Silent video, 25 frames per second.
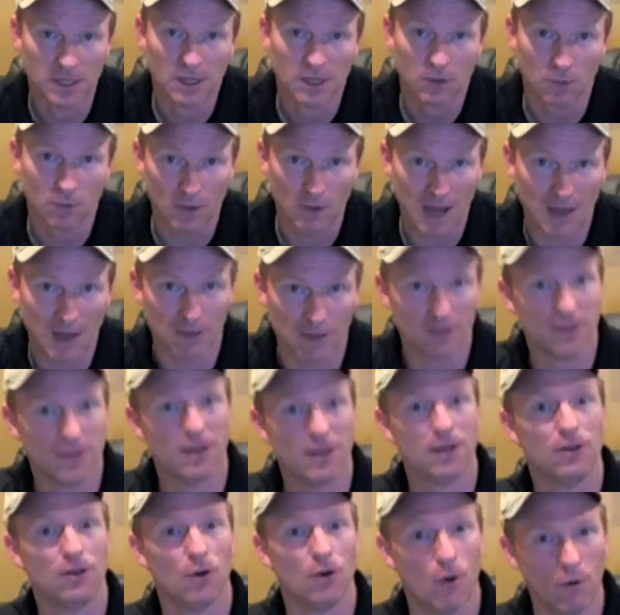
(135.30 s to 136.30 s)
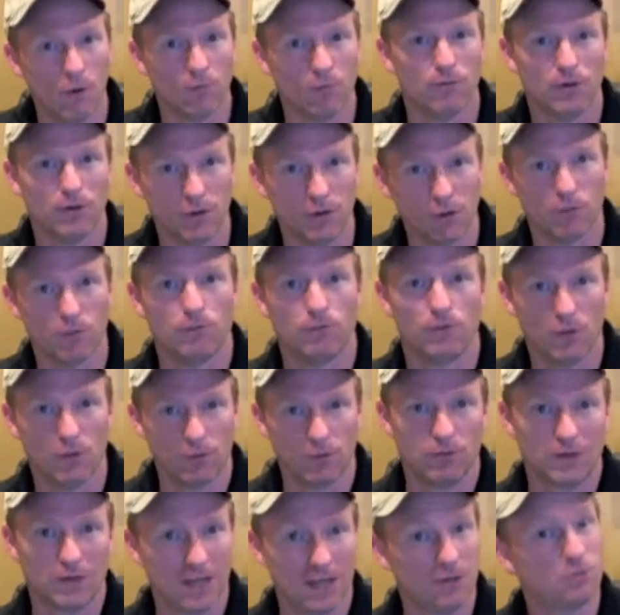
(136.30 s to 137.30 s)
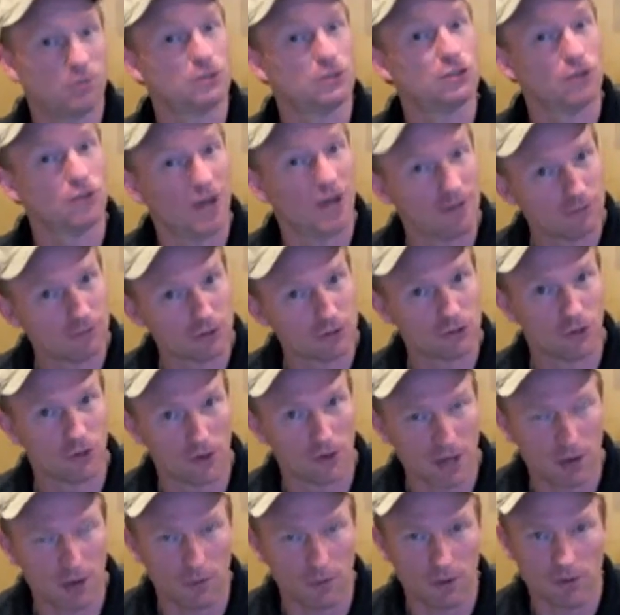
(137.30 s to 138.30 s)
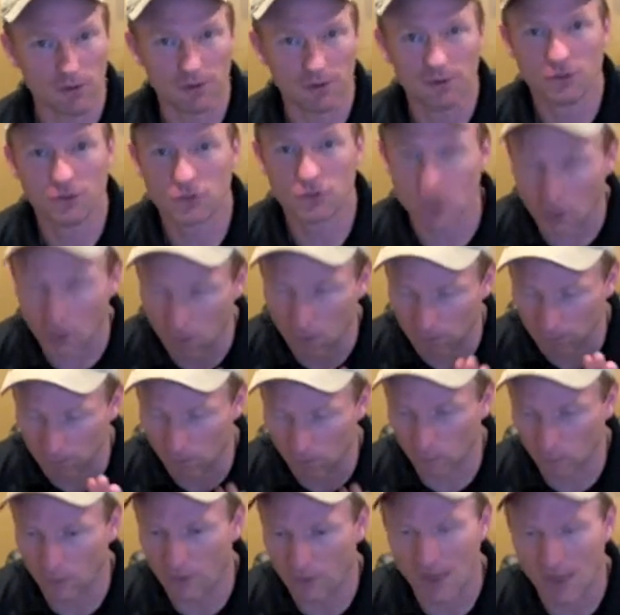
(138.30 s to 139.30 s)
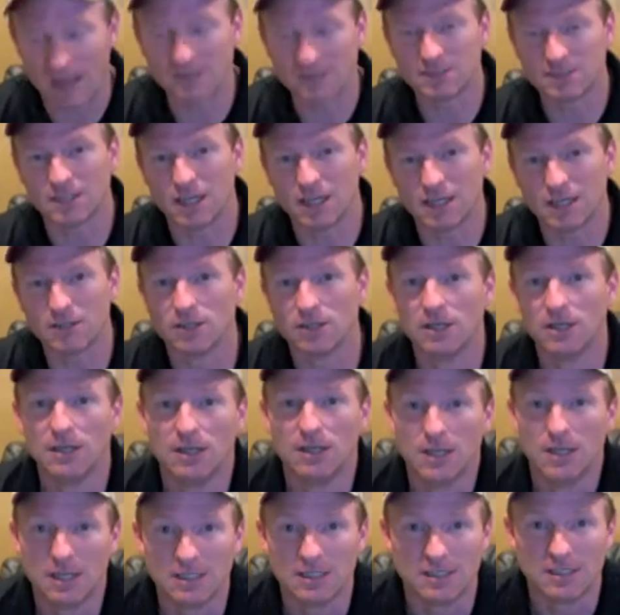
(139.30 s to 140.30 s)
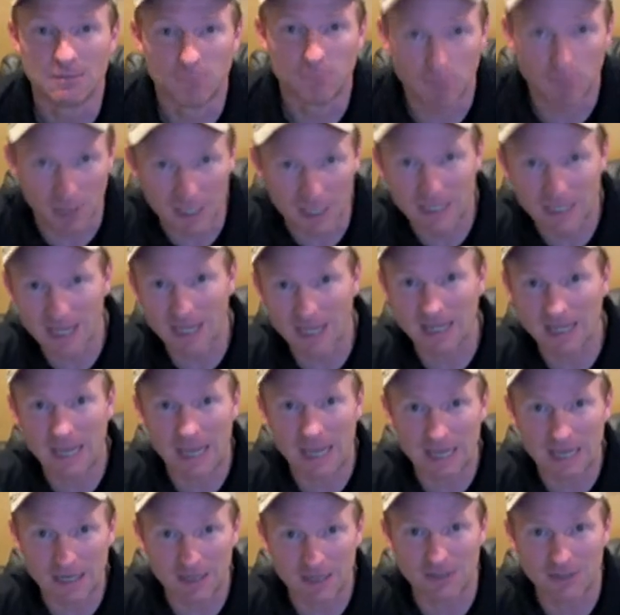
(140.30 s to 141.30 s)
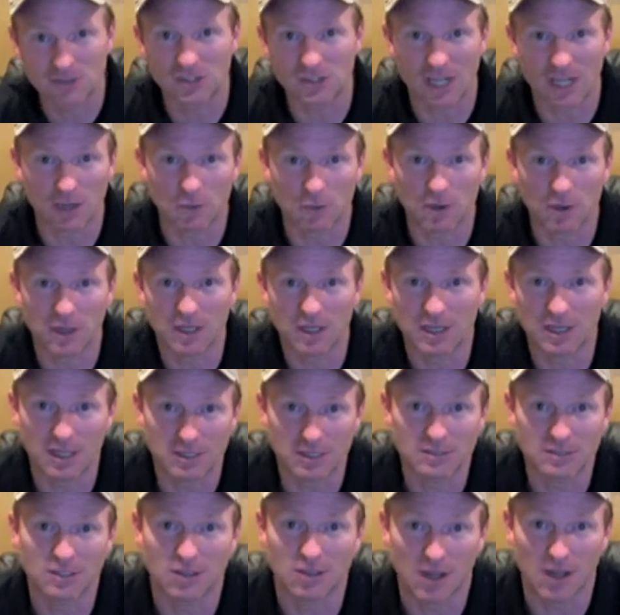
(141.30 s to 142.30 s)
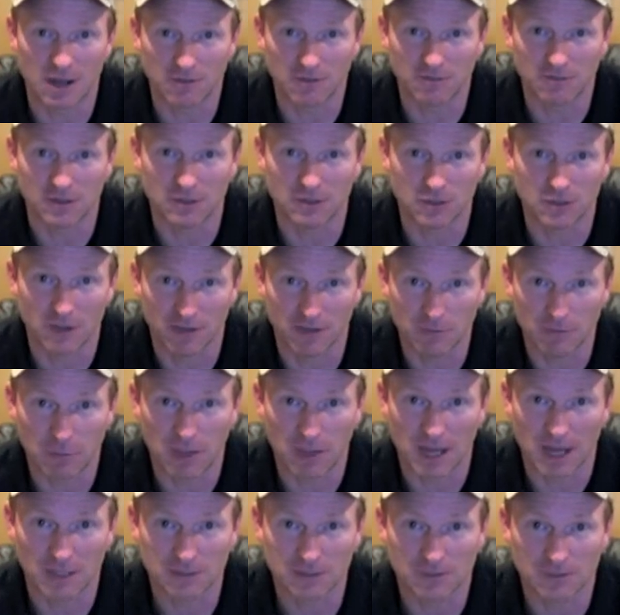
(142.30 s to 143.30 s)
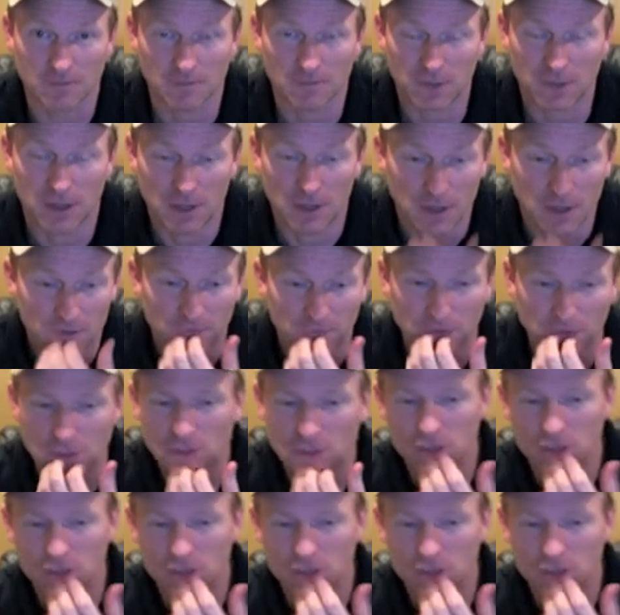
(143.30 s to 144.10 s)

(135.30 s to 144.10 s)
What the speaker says: rather than over and over and over again, which you'll have to start out with. So with that said, be dedicated and stick with it, and it's a lot of fun. You'll have a blast. First